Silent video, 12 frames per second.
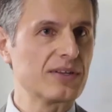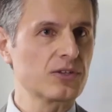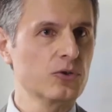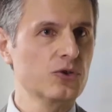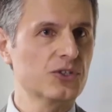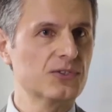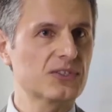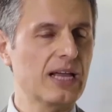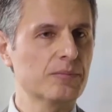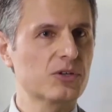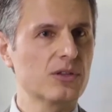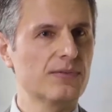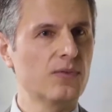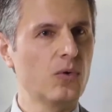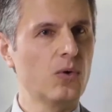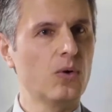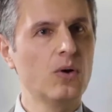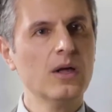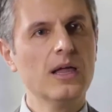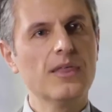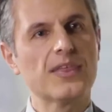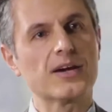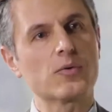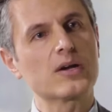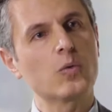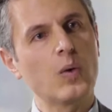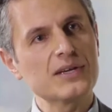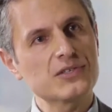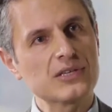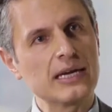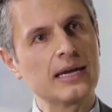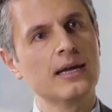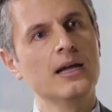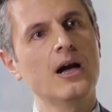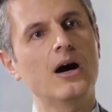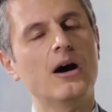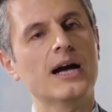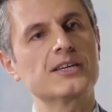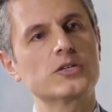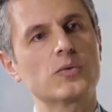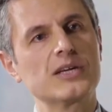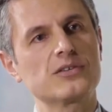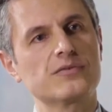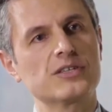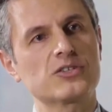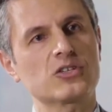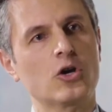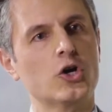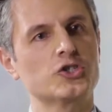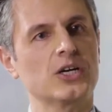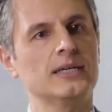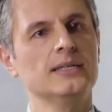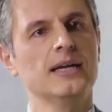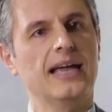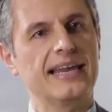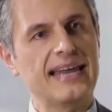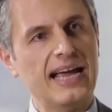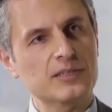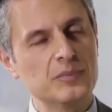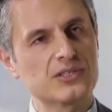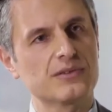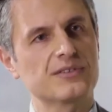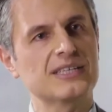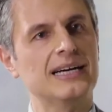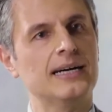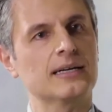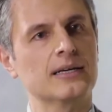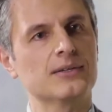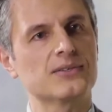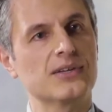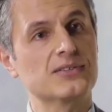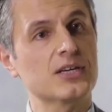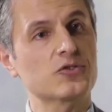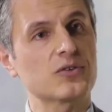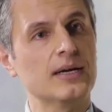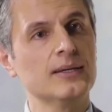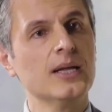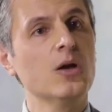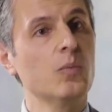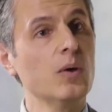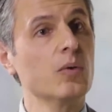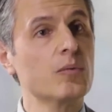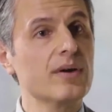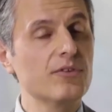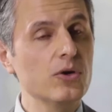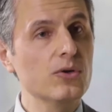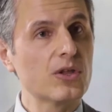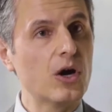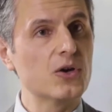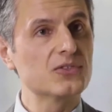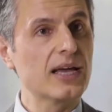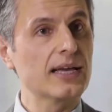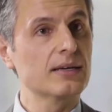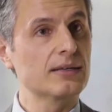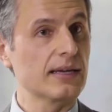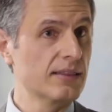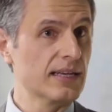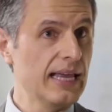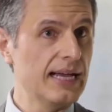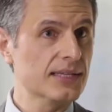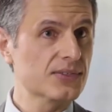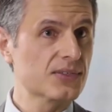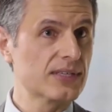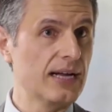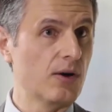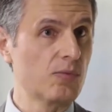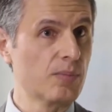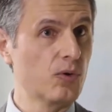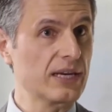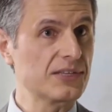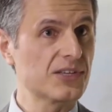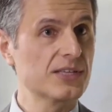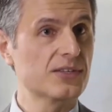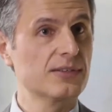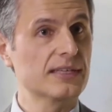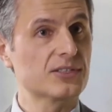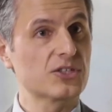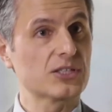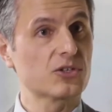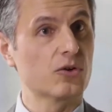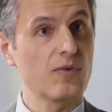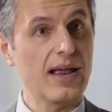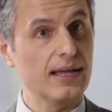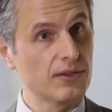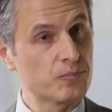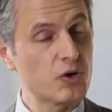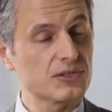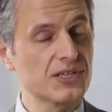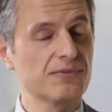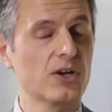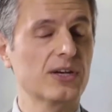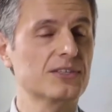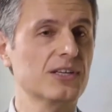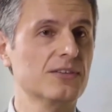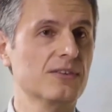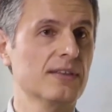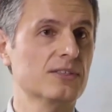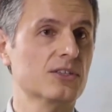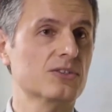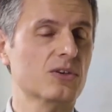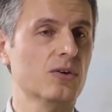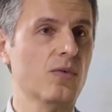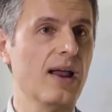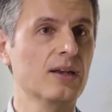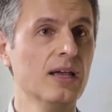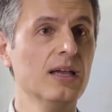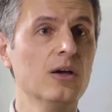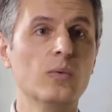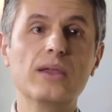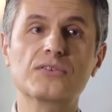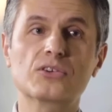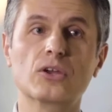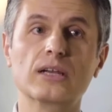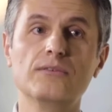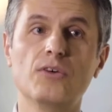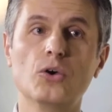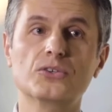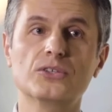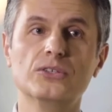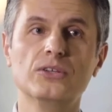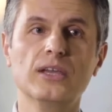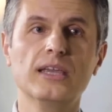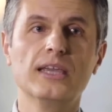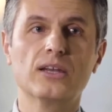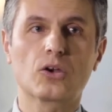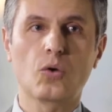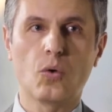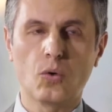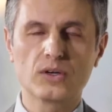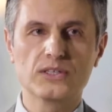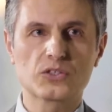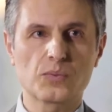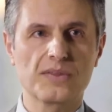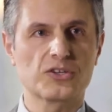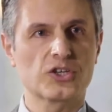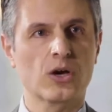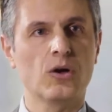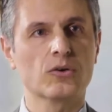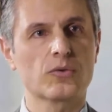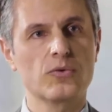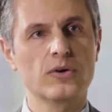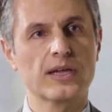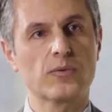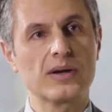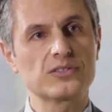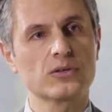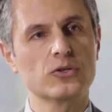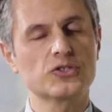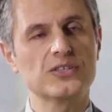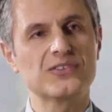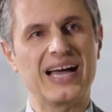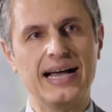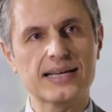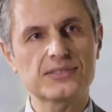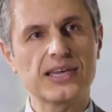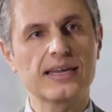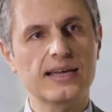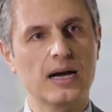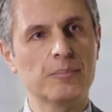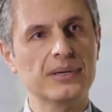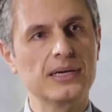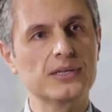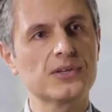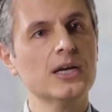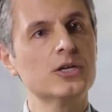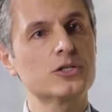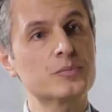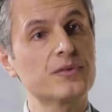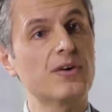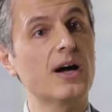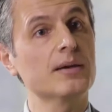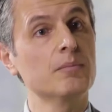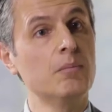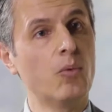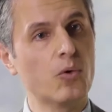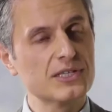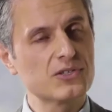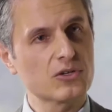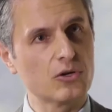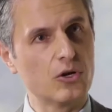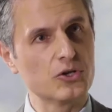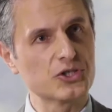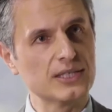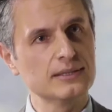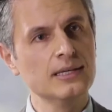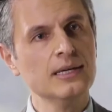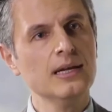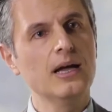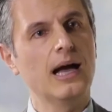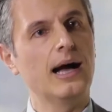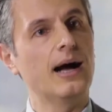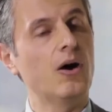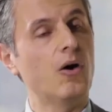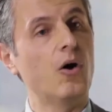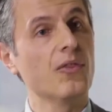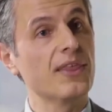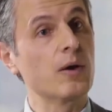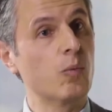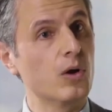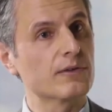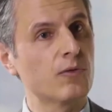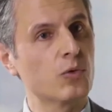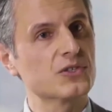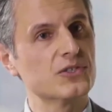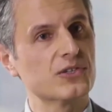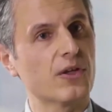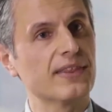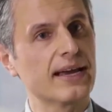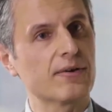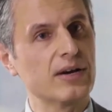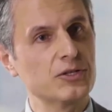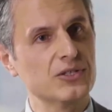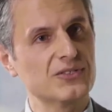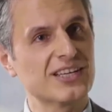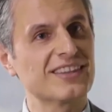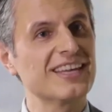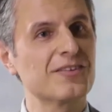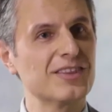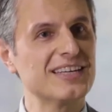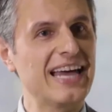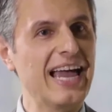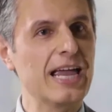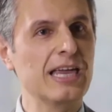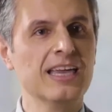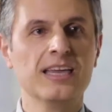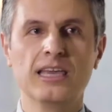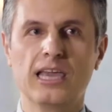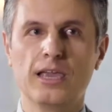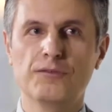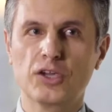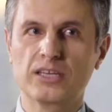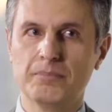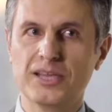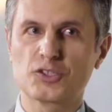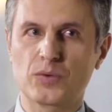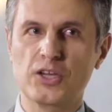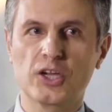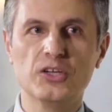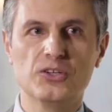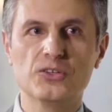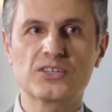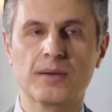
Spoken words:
resolutions come to the fore that are requesting high degrees of disclosure, enactment of targets, etc. We will review those, and in the last reporting season that's just gone round, the proxy voting season that's just gone round, we have certainly voted in accordance with shareholder resolutions asking companies to provide more disclosure on their workforces, on their issues. At the end of the day, if you can measure it, you can do